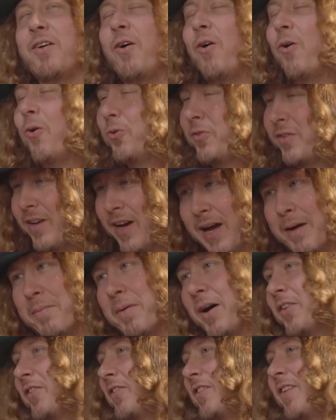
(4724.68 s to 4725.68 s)
the whole time
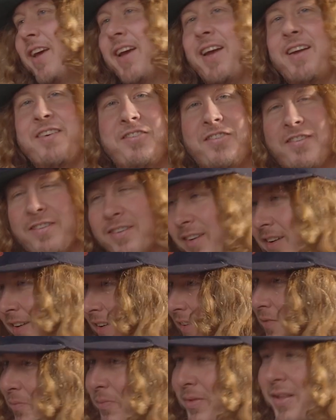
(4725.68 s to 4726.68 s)
on stage
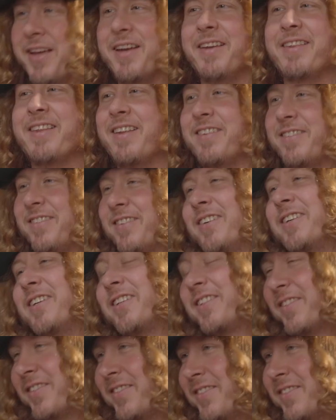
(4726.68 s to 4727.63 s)
playing that song.